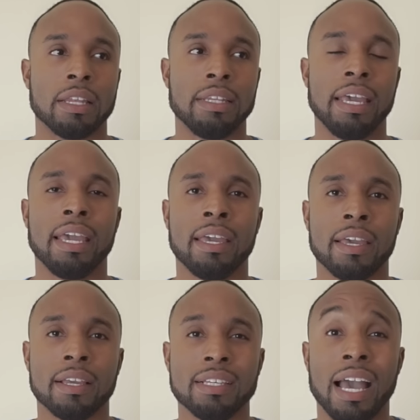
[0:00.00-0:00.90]
they
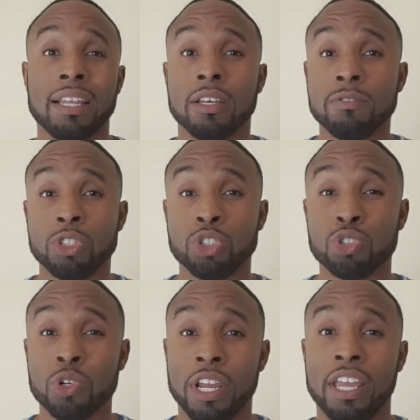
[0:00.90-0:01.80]
kind of
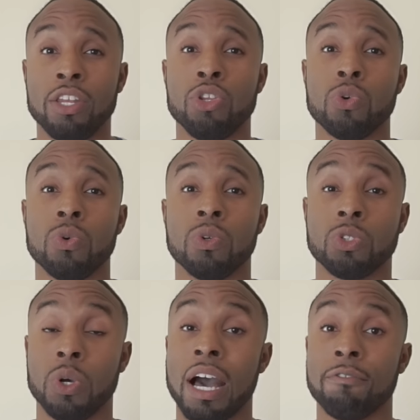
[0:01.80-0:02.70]
train you
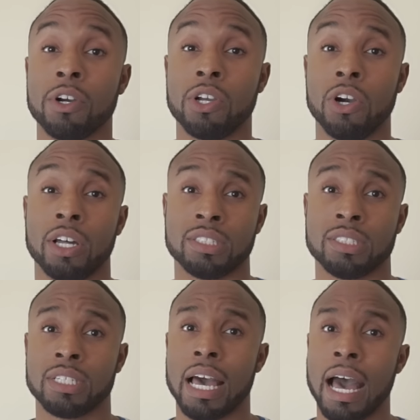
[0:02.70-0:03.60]
to have a
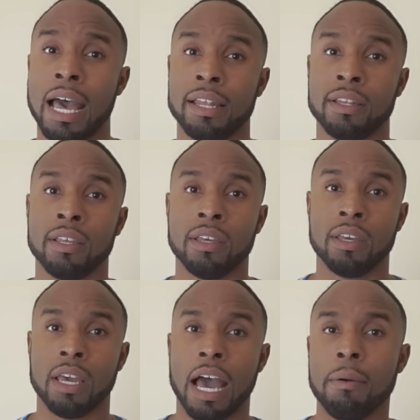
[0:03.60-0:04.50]
gut, and
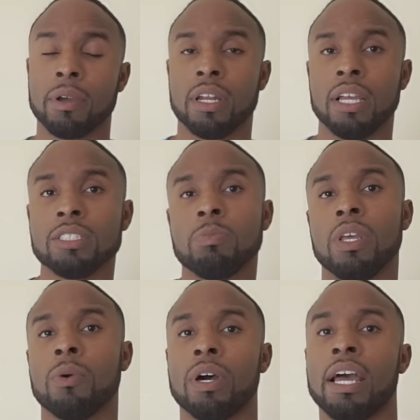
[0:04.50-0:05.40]
I'm gonna
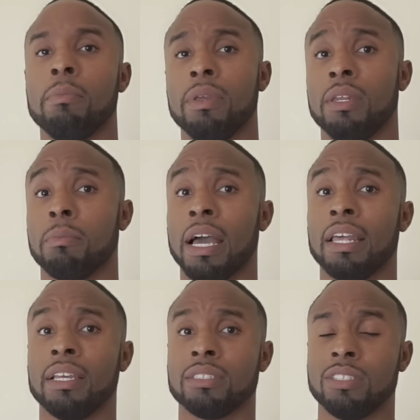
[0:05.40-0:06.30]
explain what I mean by
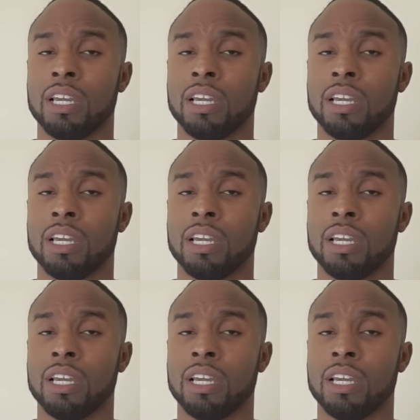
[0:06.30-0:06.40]
this.